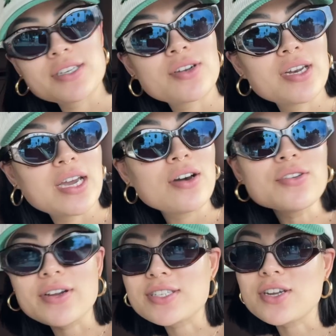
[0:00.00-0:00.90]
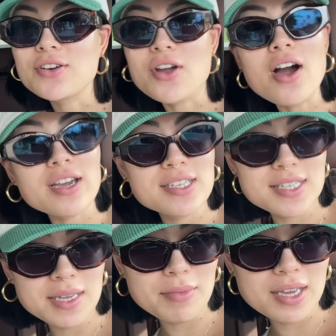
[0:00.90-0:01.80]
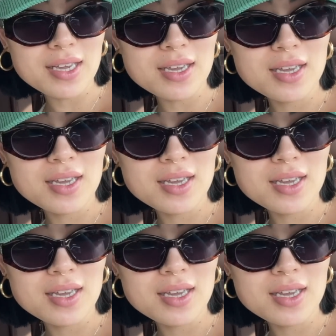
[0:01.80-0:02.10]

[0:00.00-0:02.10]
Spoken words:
right now, you guys are not going to see me